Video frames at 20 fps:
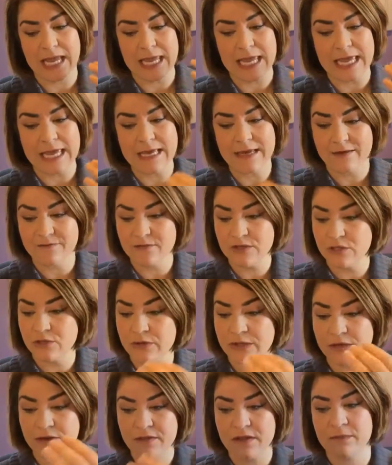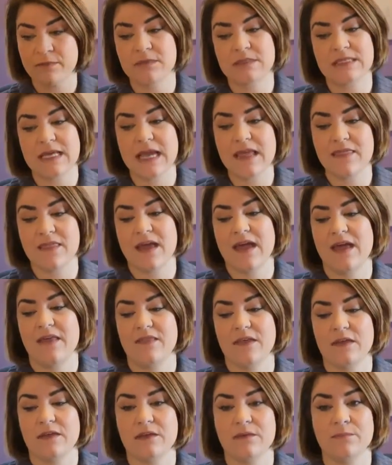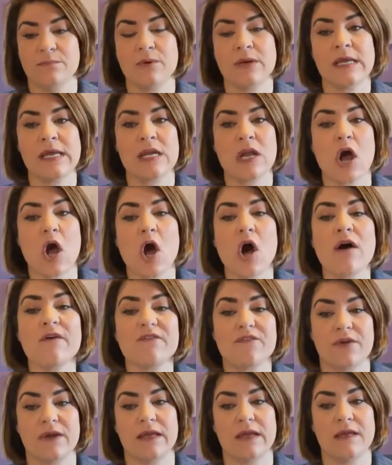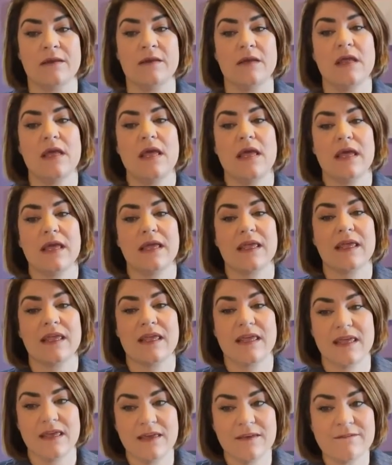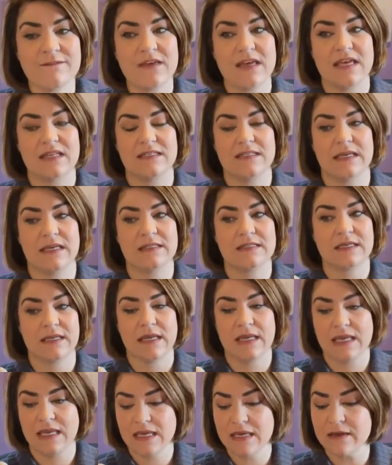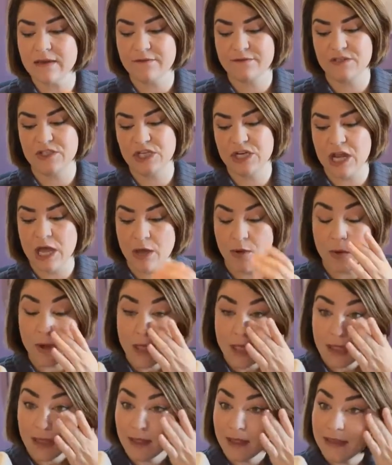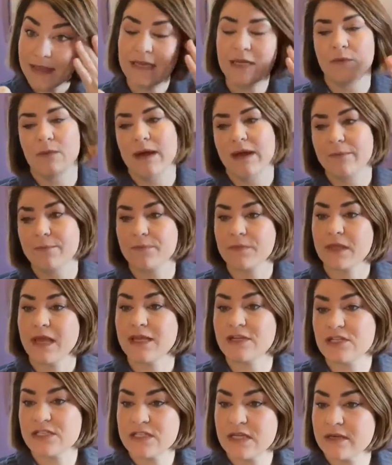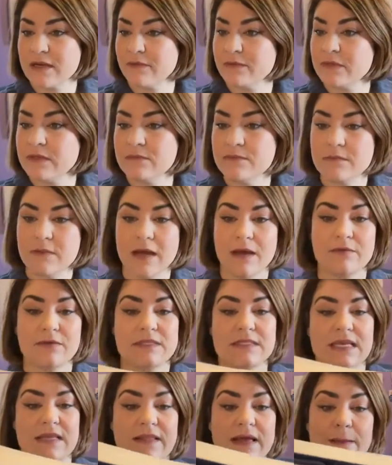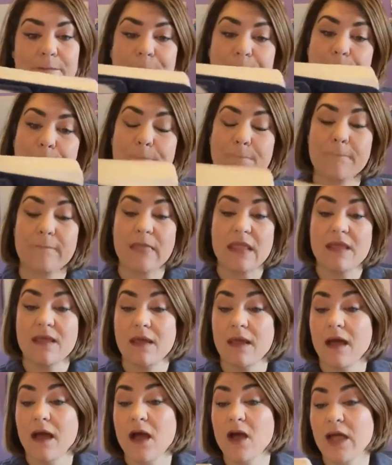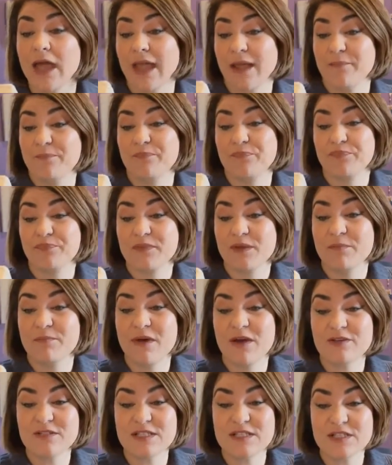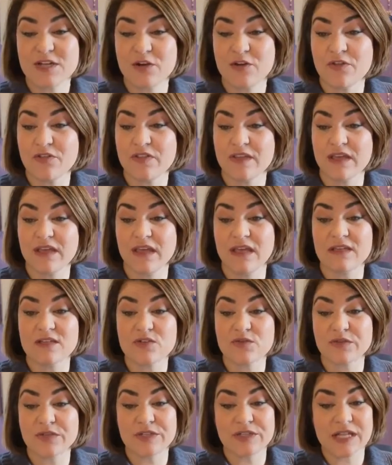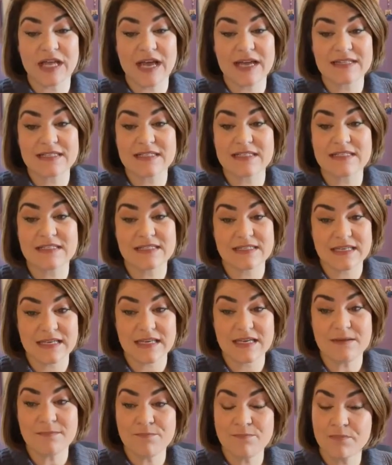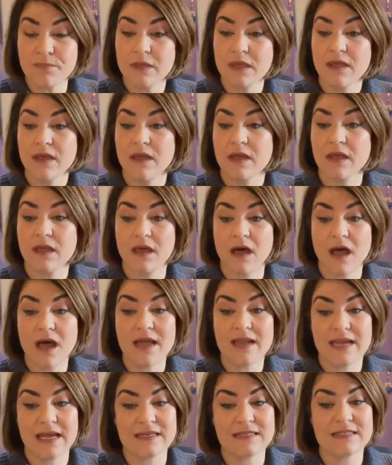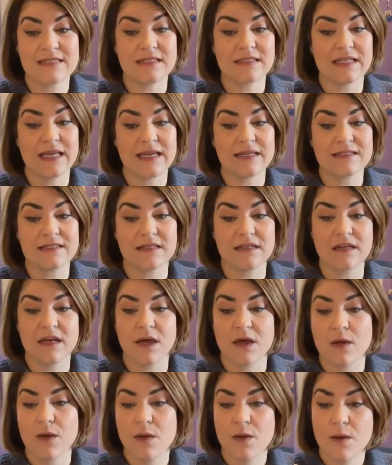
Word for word: a gift. And you hear them say that, that bring an offering. And give it. It's a gift, you know. Anyway, I just thought I would I would say that. Okay, Moses told the Israelites, "See, God has selected